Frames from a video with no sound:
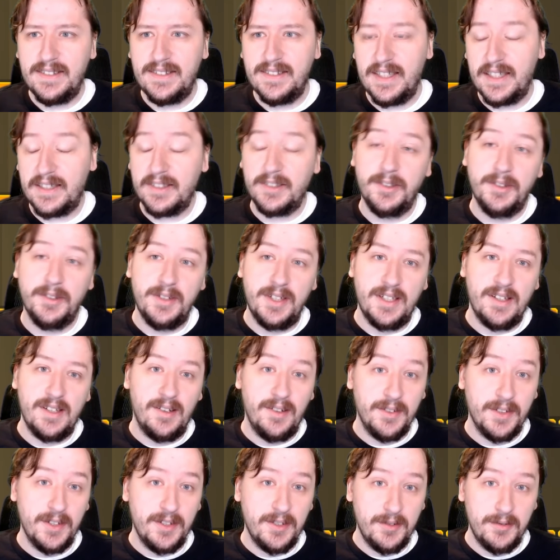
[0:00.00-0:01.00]
including
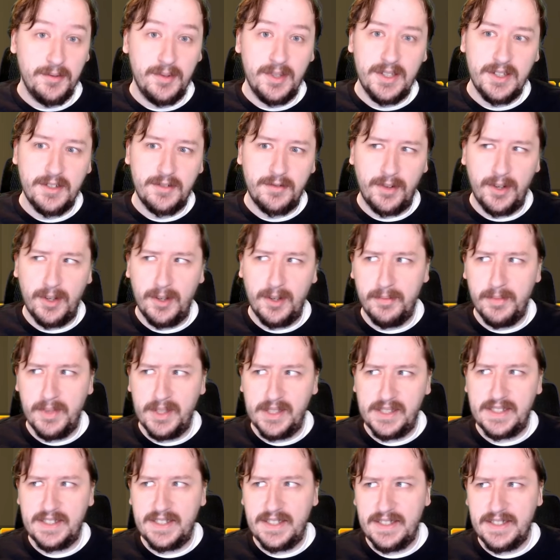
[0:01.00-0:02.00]
all the new ones from
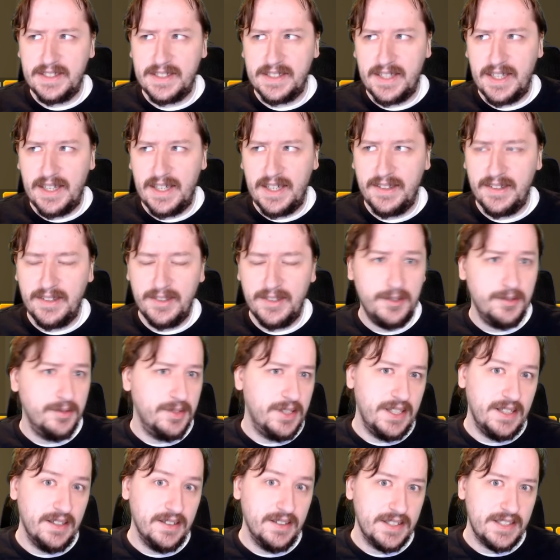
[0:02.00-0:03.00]
this season and the new
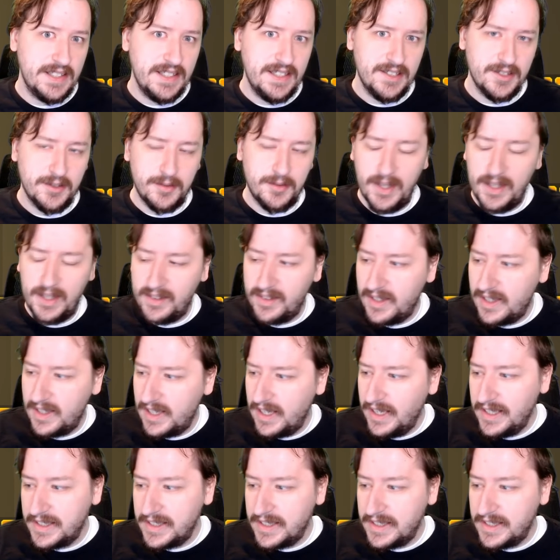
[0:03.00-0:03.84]
DLC as well.